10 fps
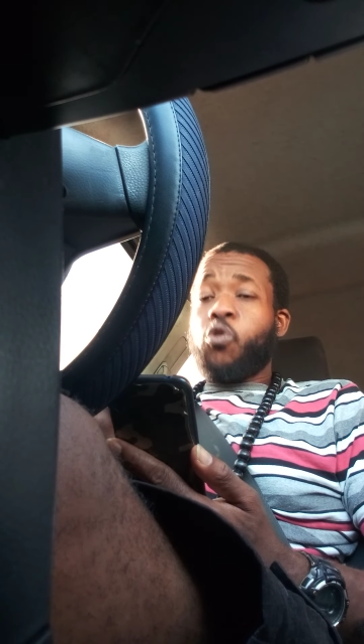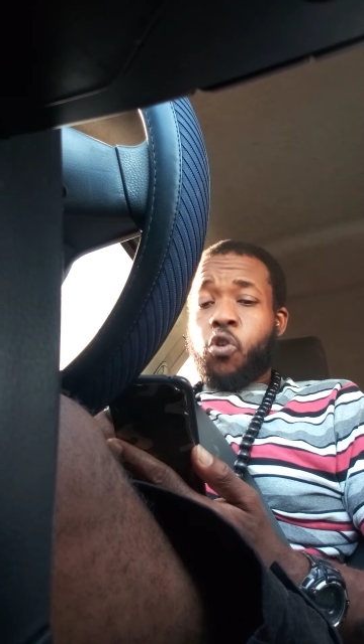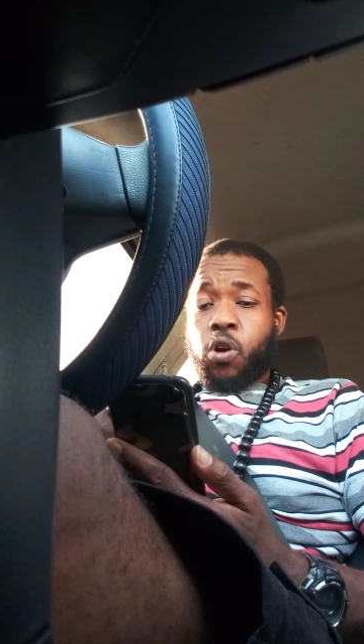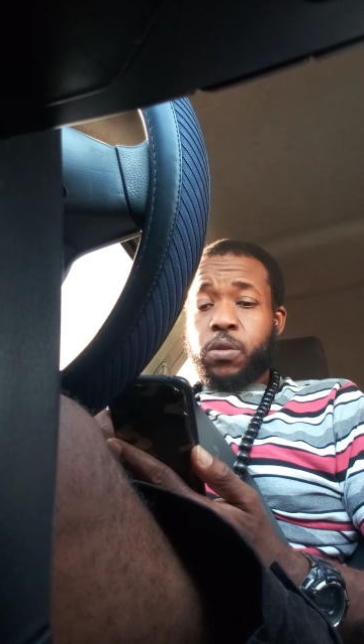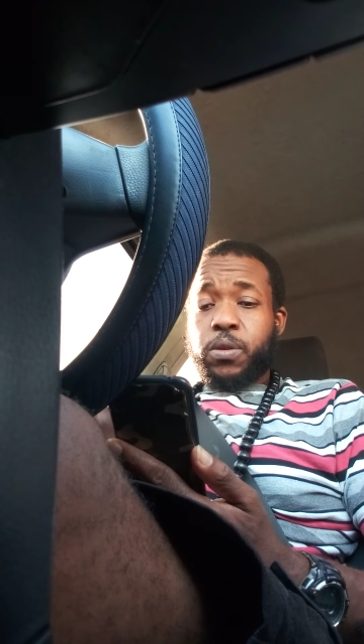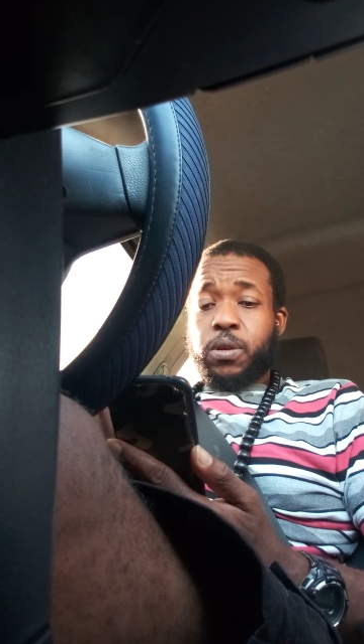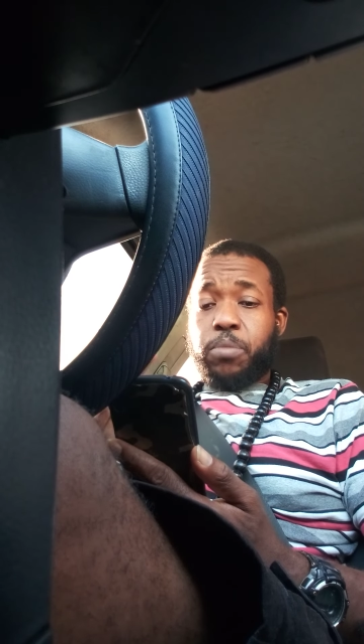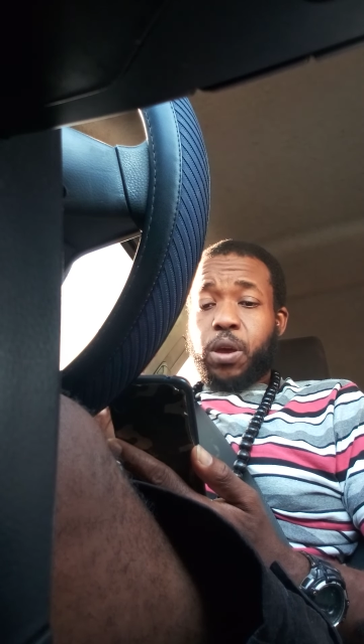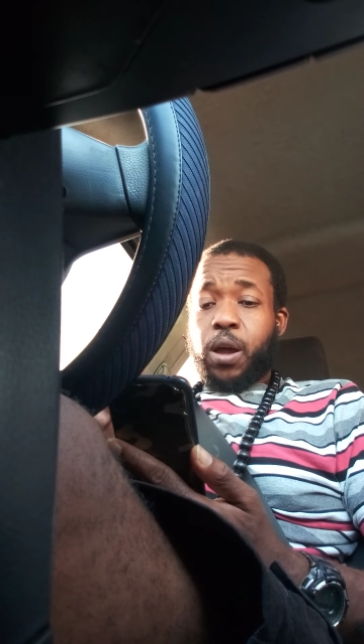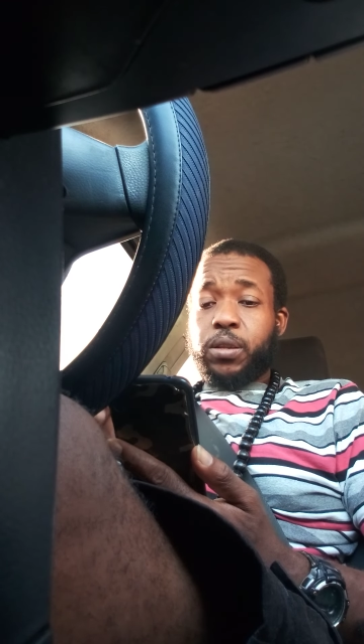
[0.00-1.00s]
Woe
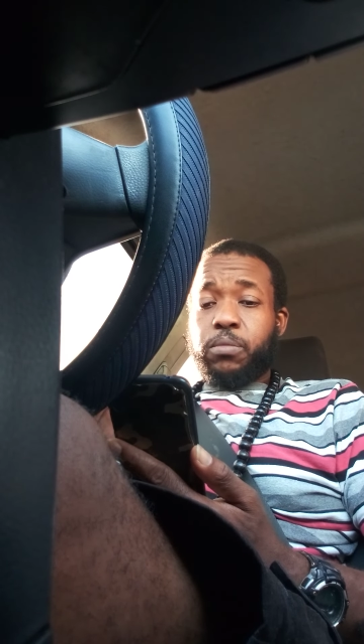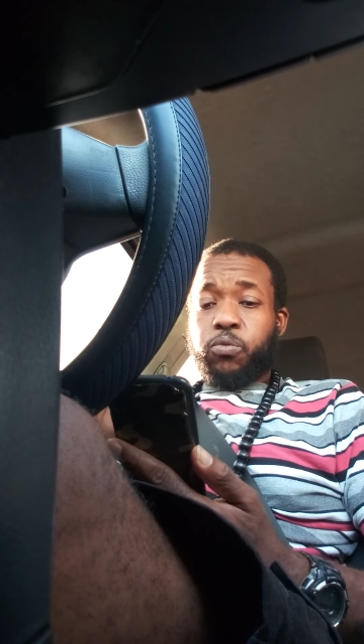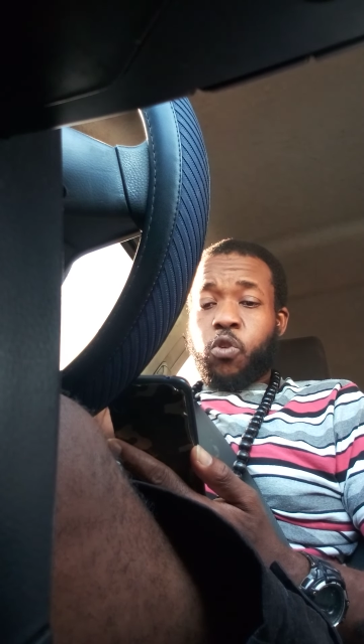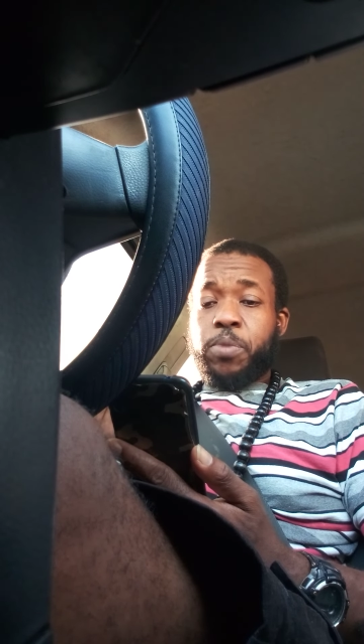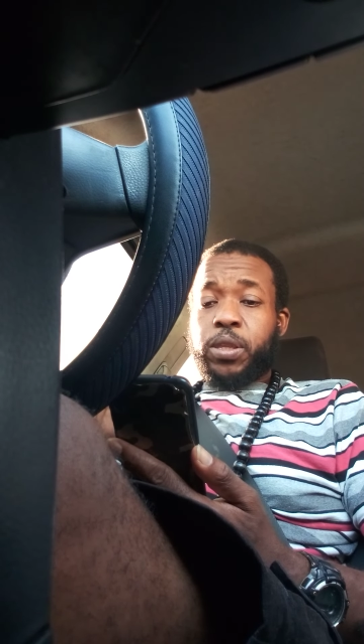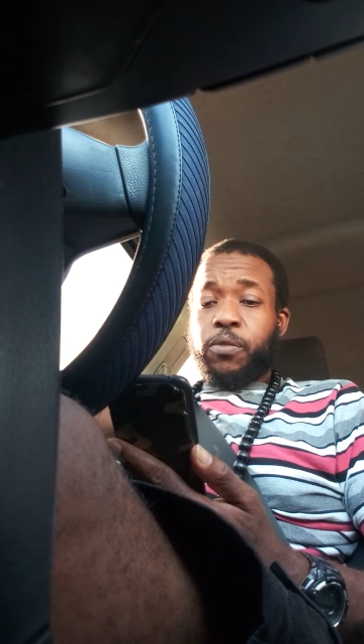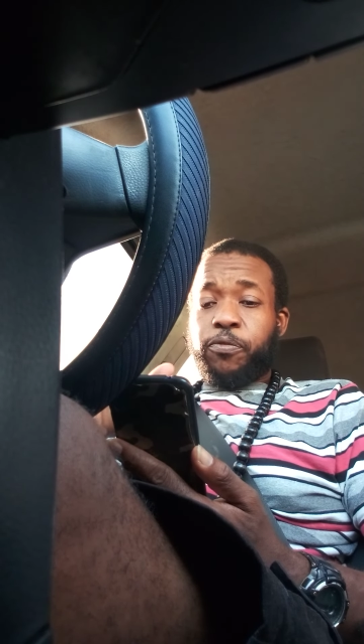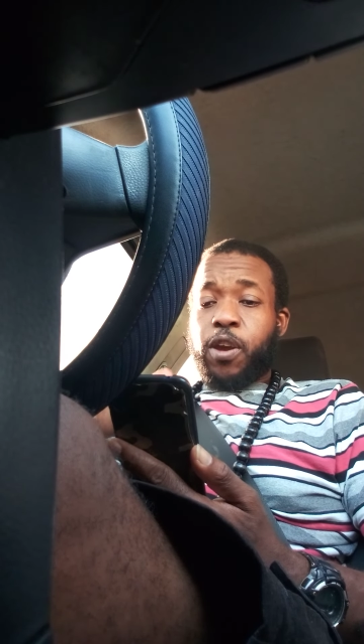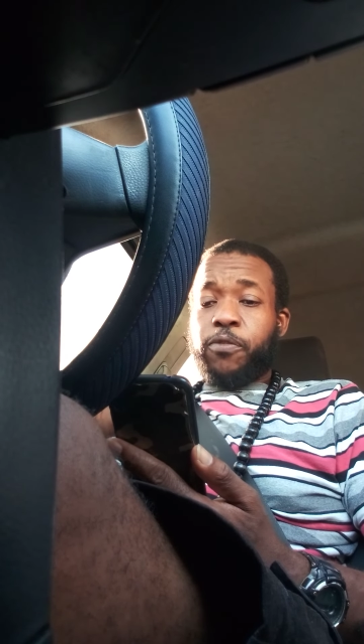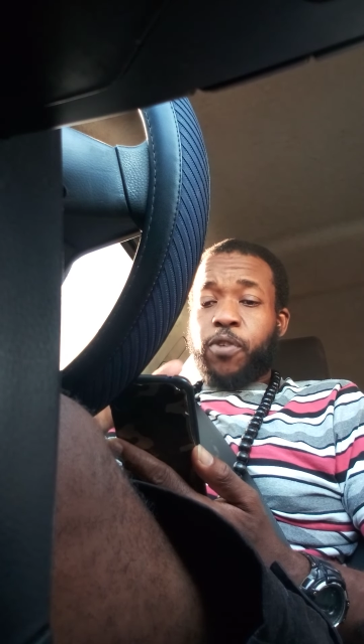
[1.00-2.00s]
be, un- woe be to
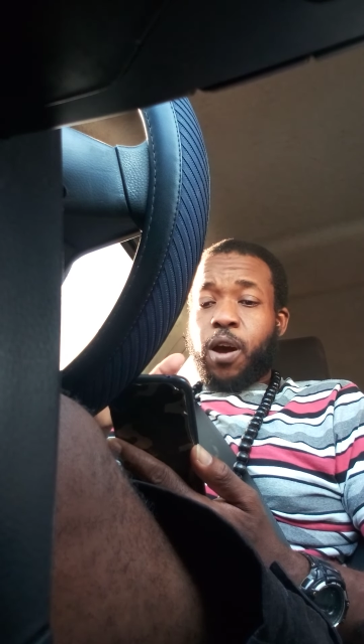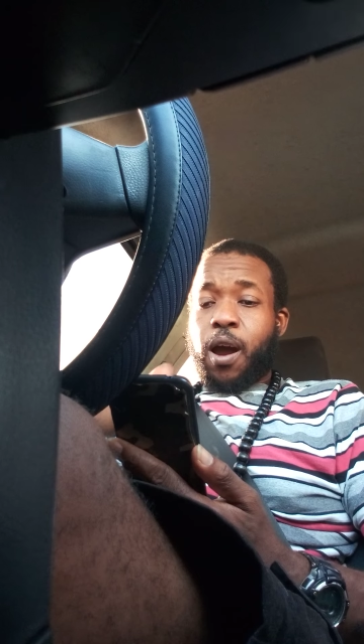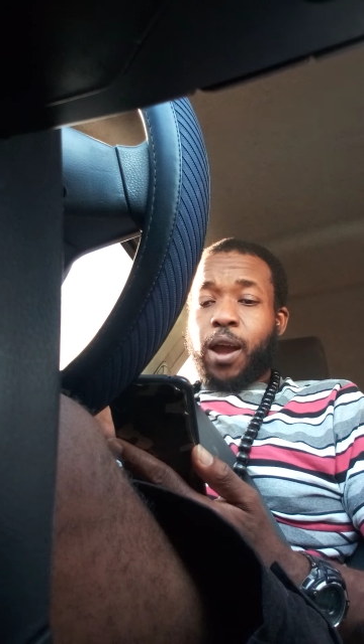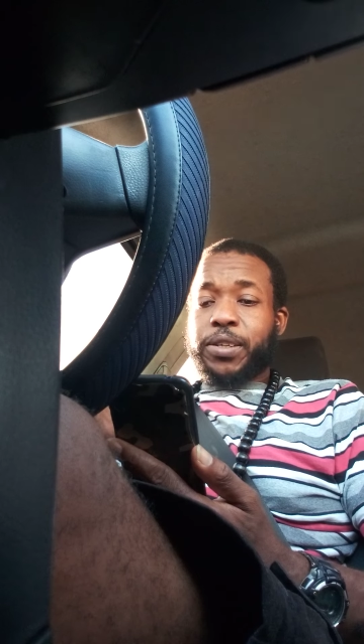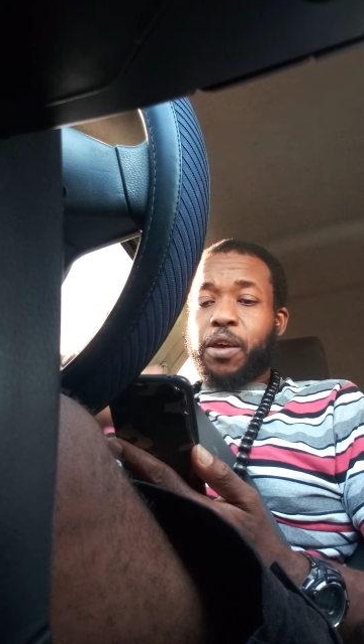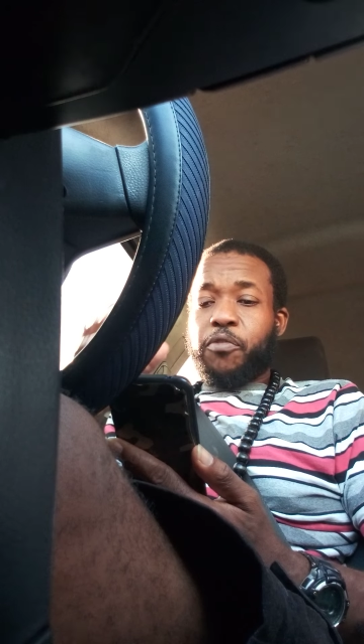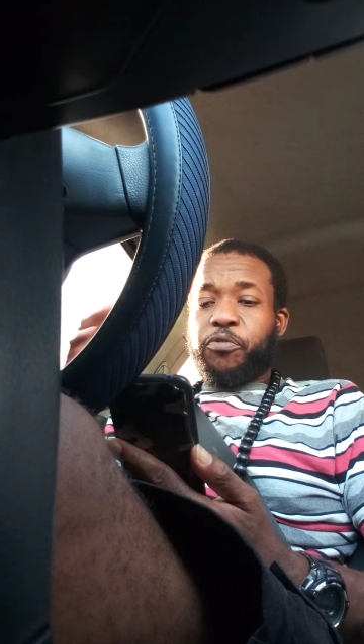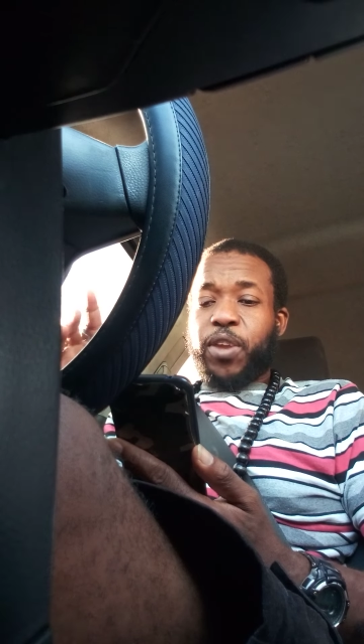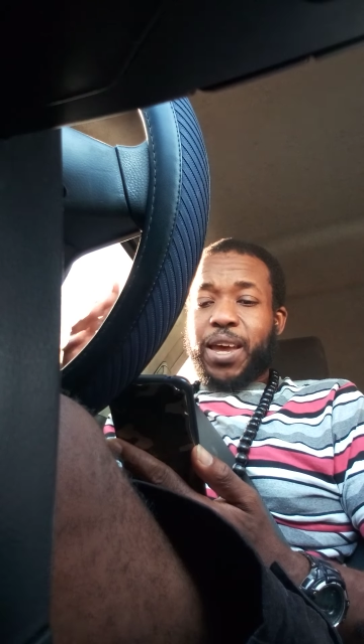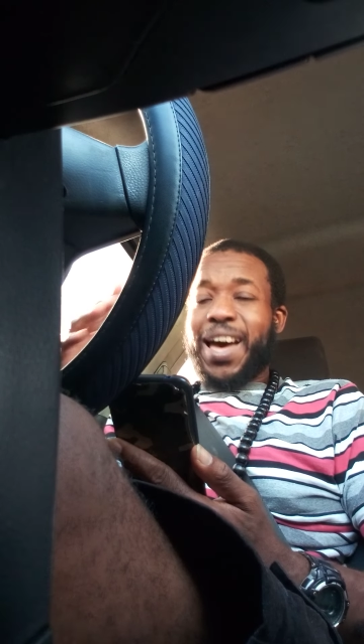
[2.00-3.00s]
fearful hearts and
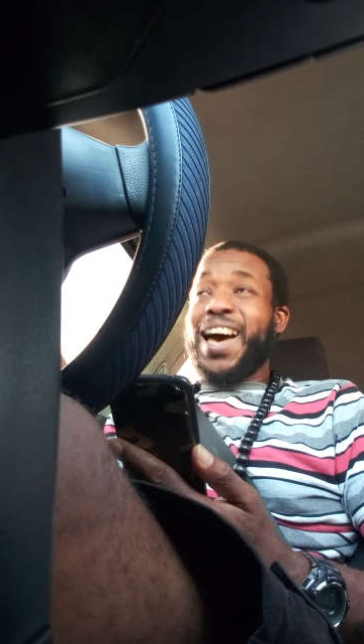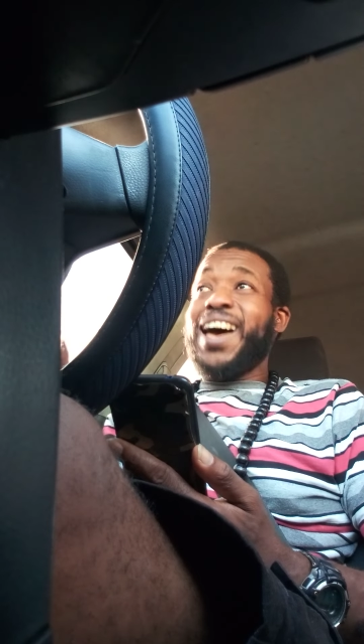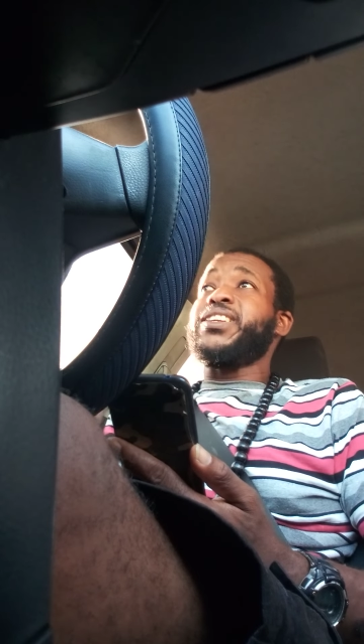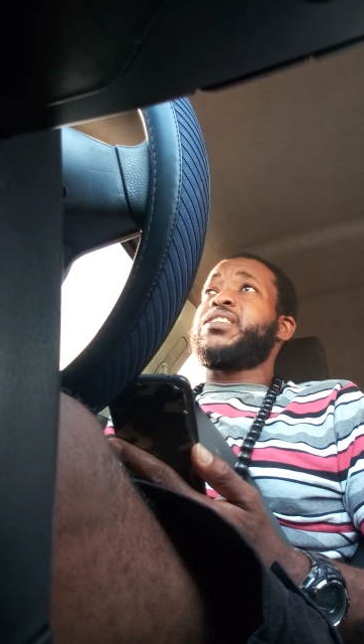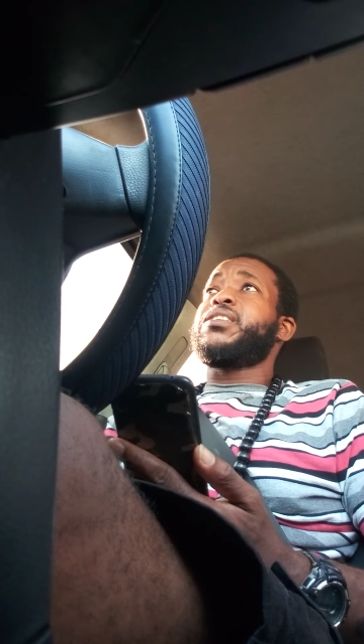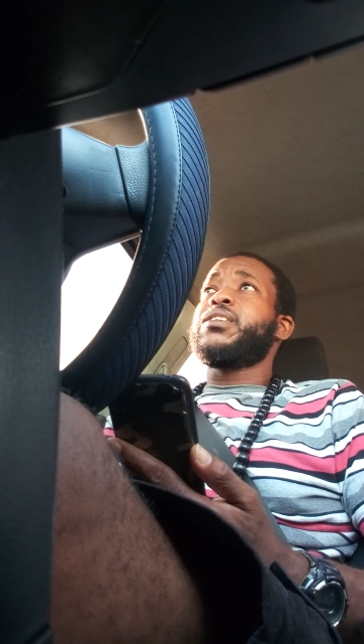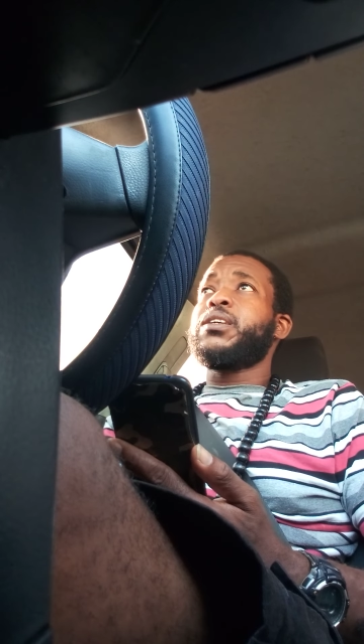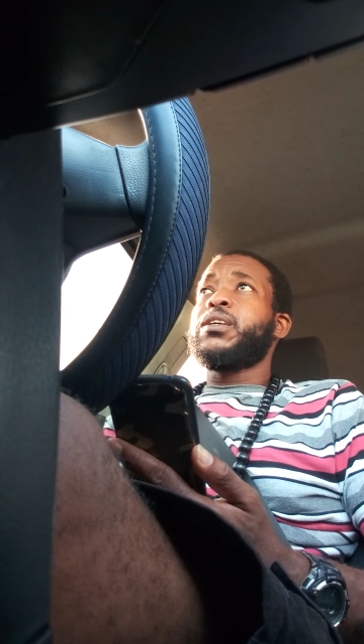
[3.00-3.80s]
faint hands.